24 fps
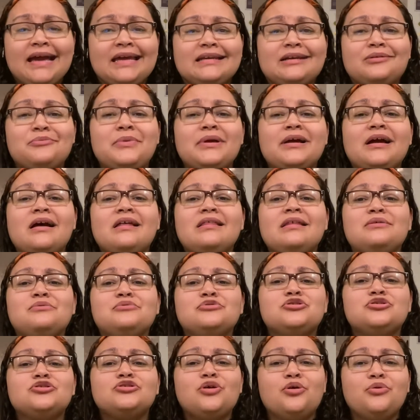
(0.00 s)
And oh my God, that
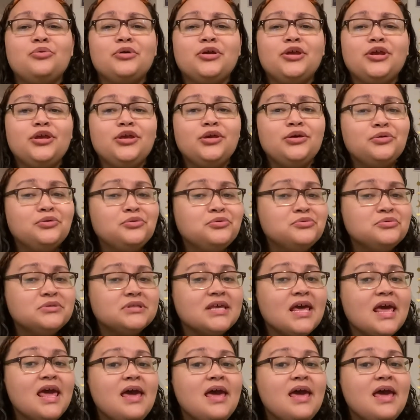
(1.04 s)
was so cute.